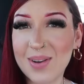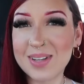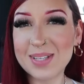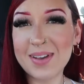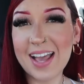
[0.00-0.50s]

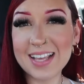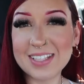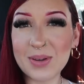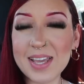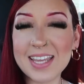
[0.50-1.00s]
What's up
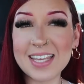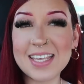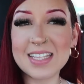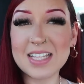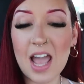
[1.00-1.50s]
guys? So it
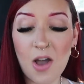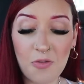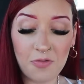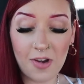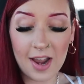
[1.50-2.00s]
is now
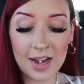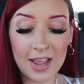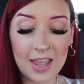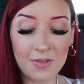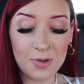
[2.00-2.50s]

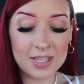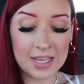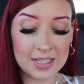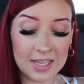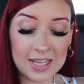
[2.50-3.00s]
Friday. What
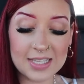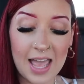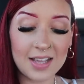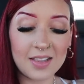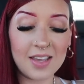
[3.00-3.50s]
day is it
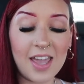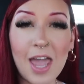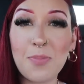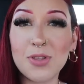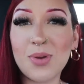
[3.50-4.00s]
exactly?
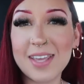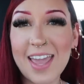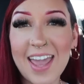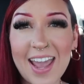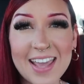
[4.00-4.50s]
April
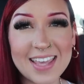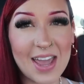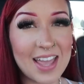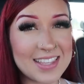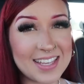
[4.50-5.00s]
28th
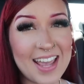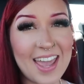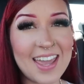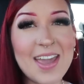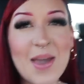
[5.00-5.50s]
and today